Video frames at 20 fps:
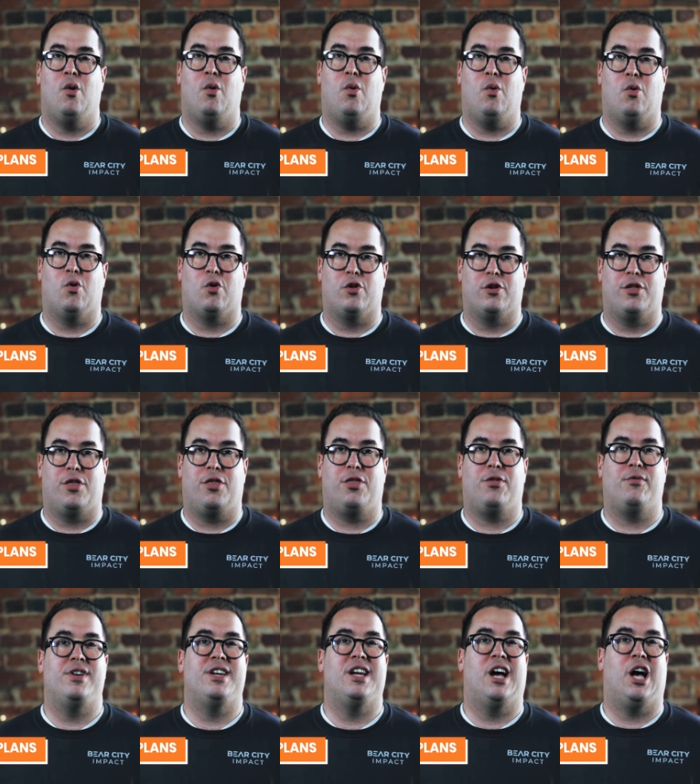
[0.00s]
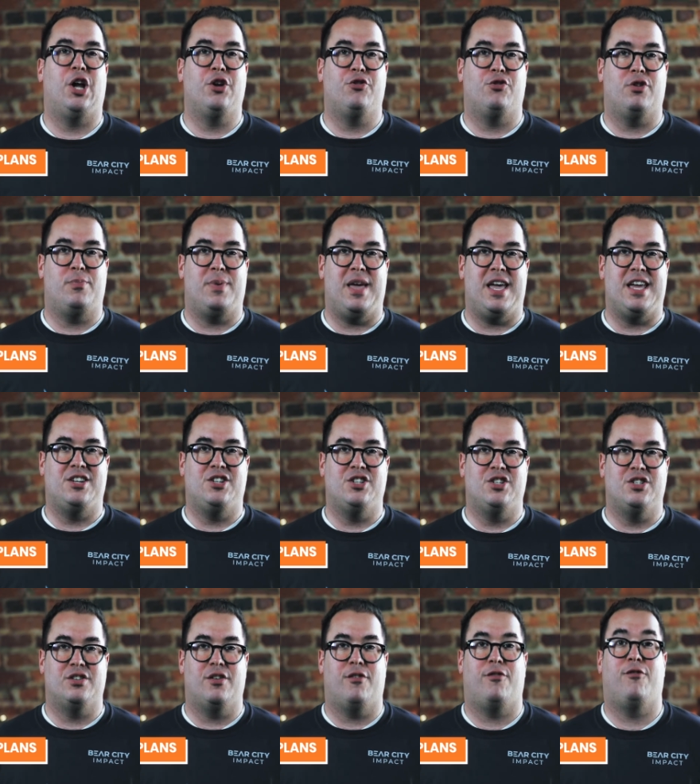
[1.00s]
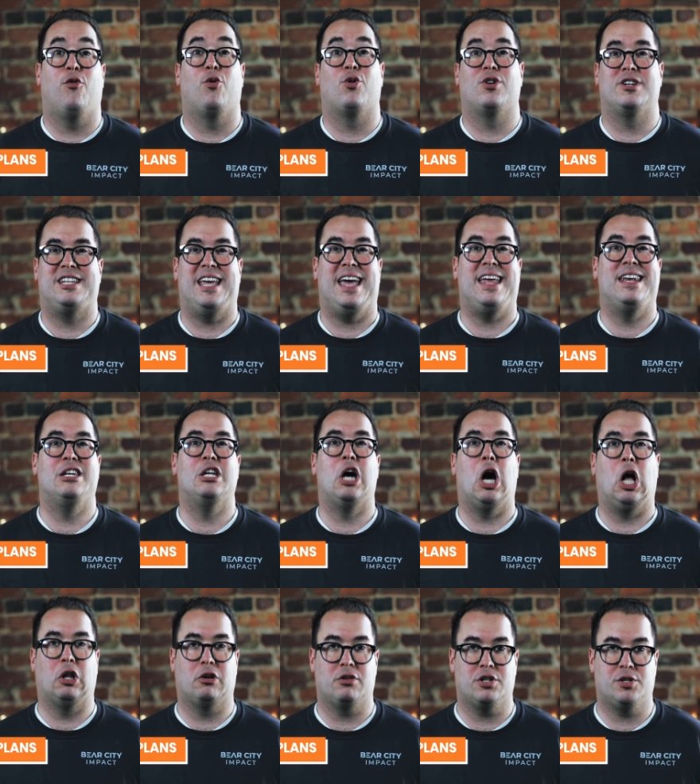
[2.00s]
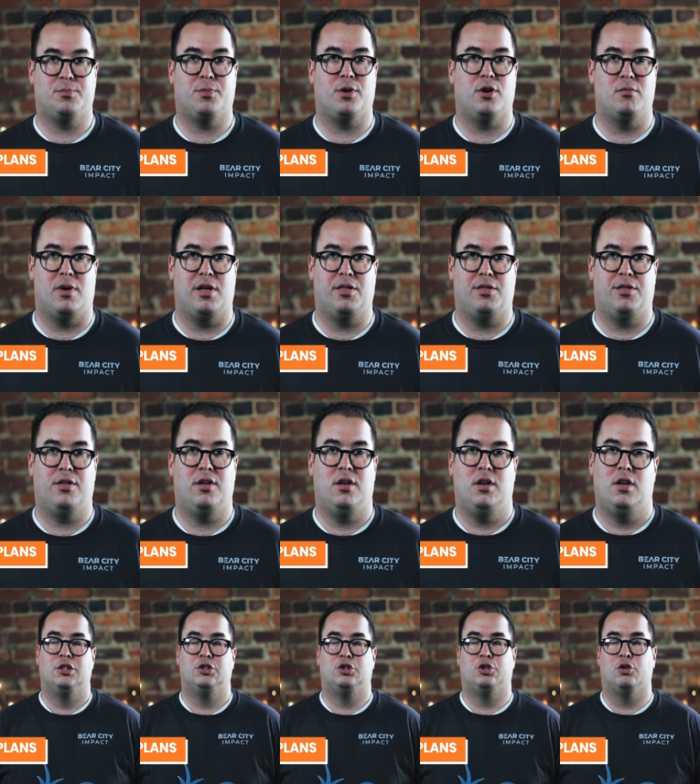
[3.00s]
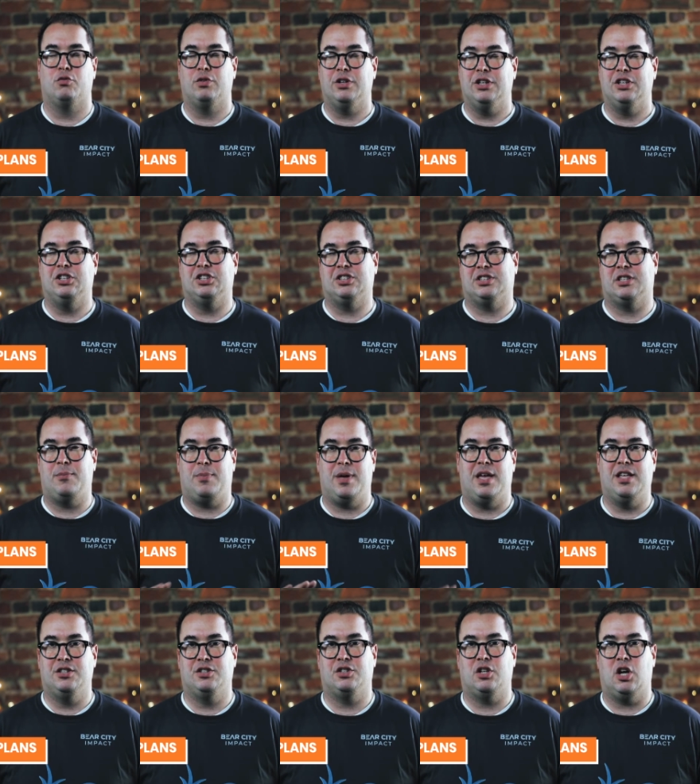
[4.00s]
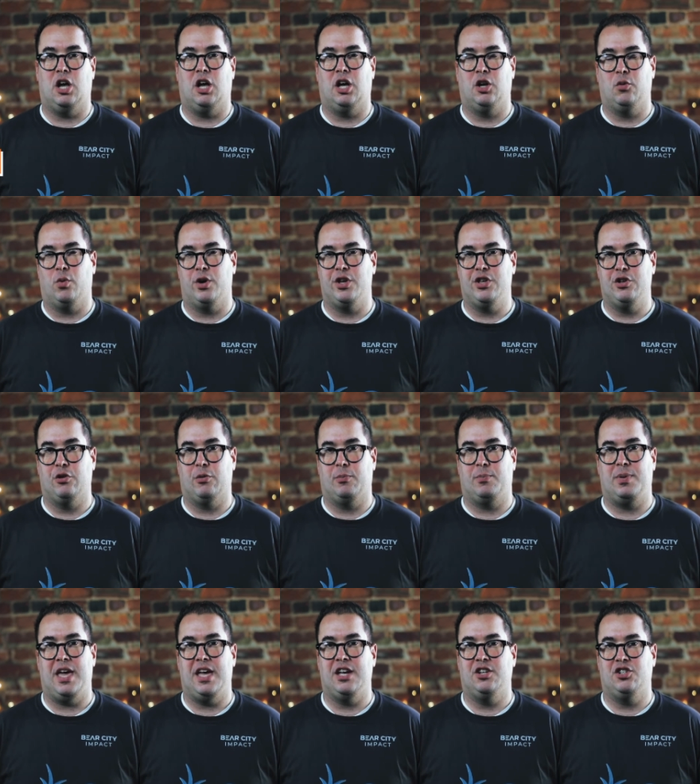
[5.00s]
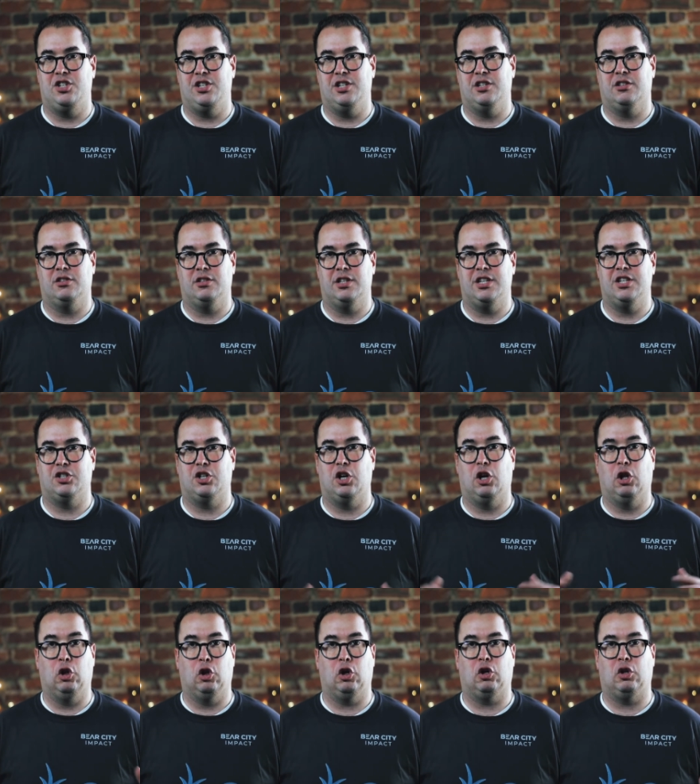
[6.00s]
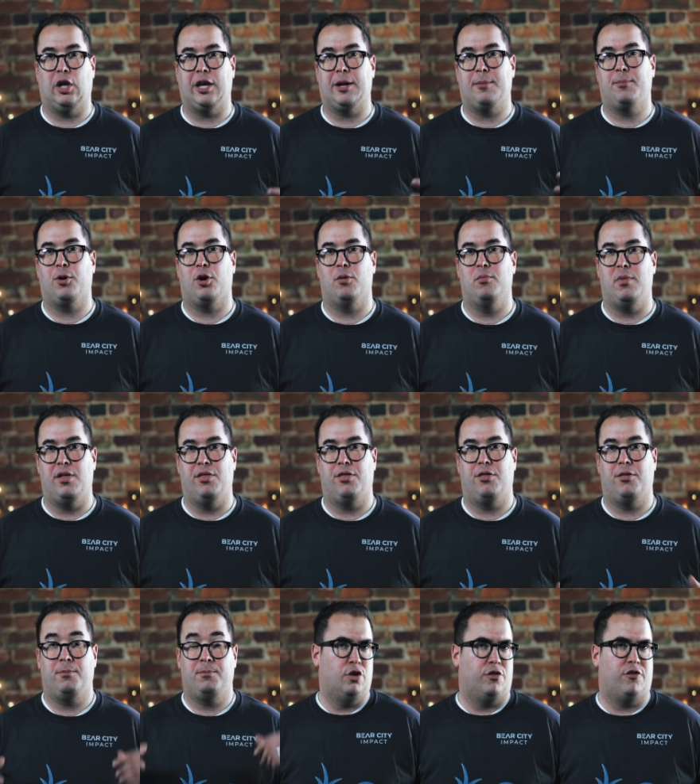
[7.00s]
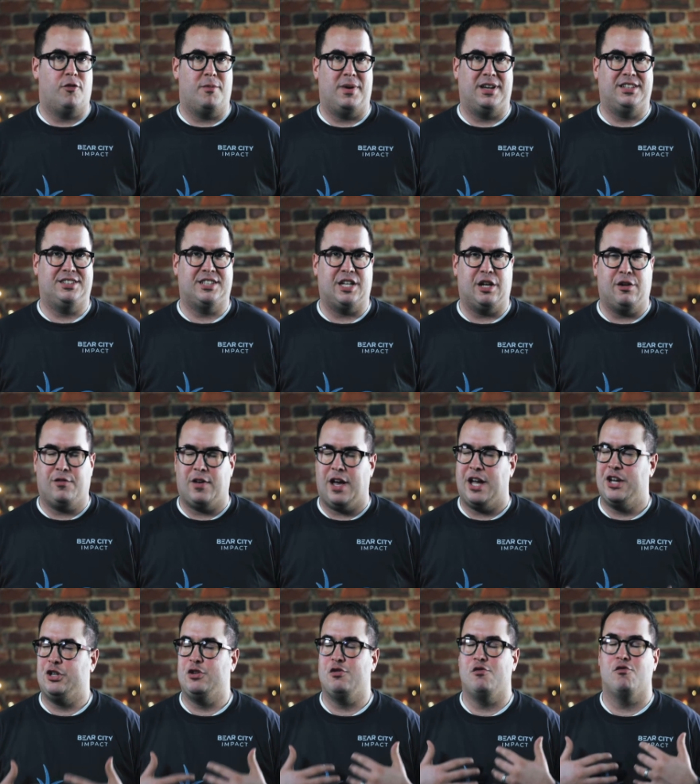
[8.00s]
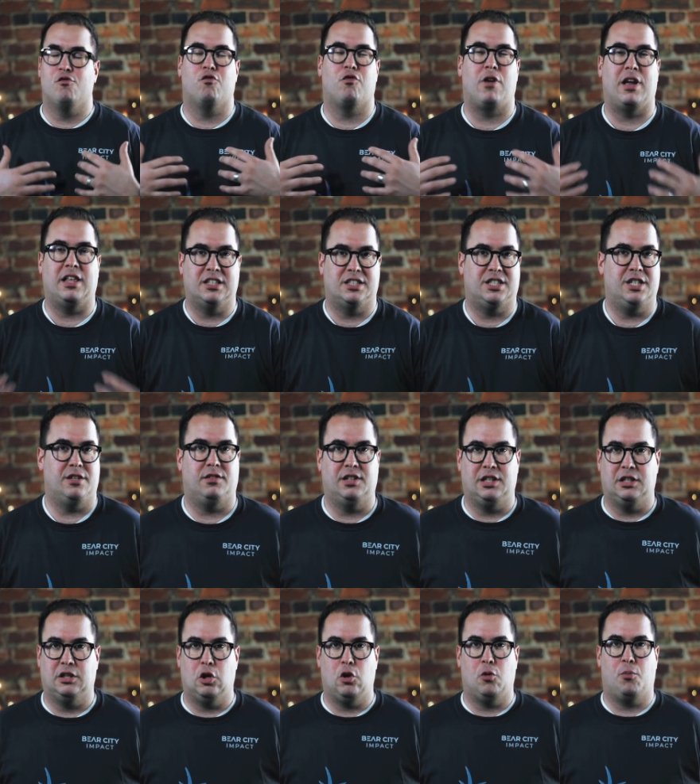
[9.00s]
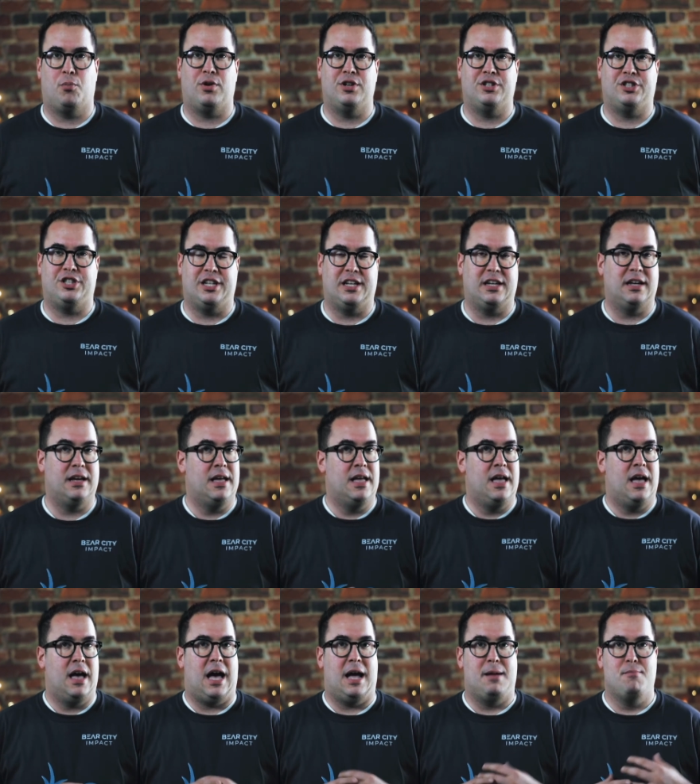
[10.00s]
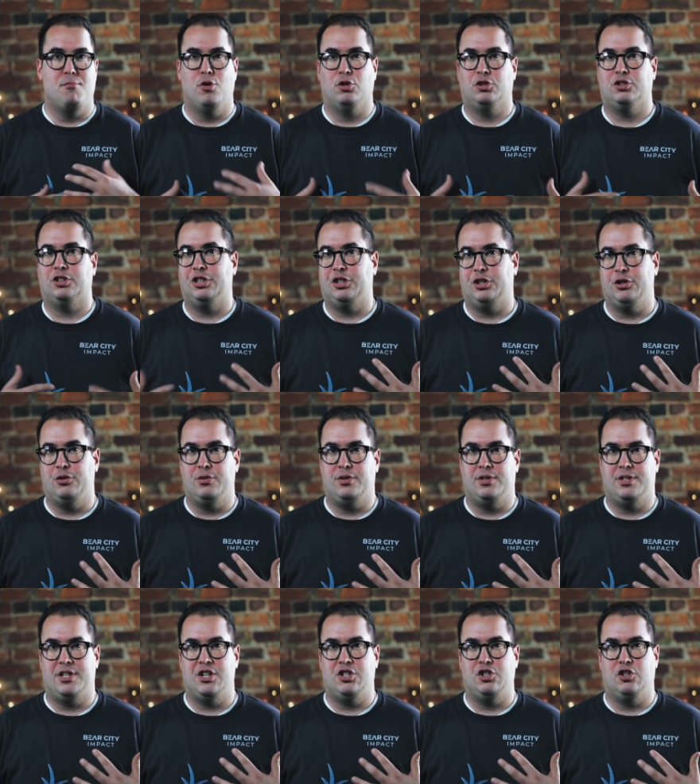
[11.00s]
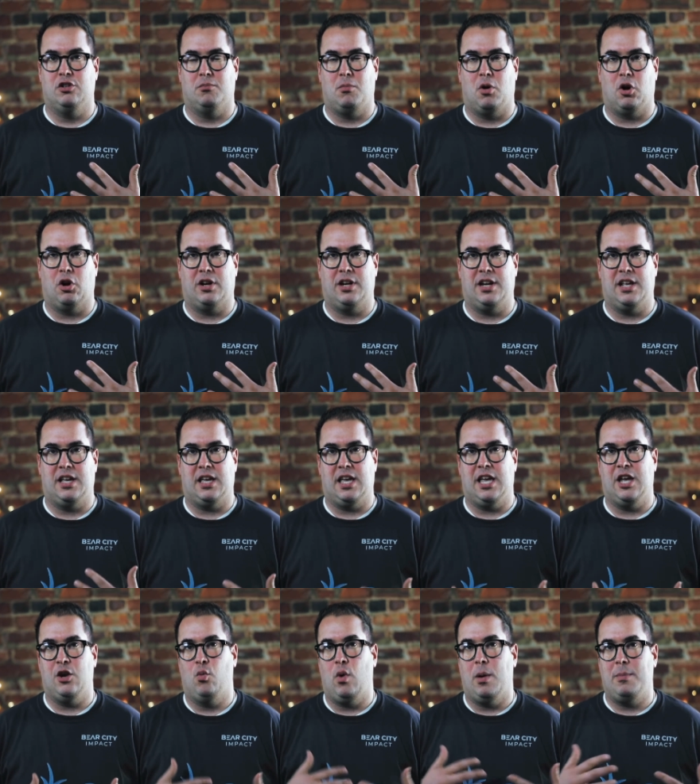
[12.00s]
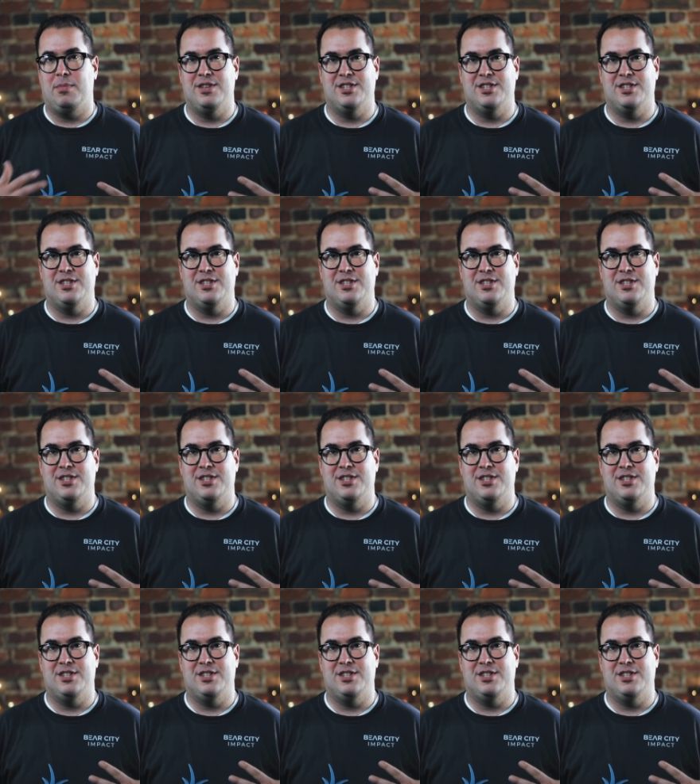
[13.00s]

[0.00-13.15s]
or 300 pages for $10 per month. So it really just depends on what your page yield is going to look like per month. So for myself, I do relatively low printing. I mostly do digital marketing and web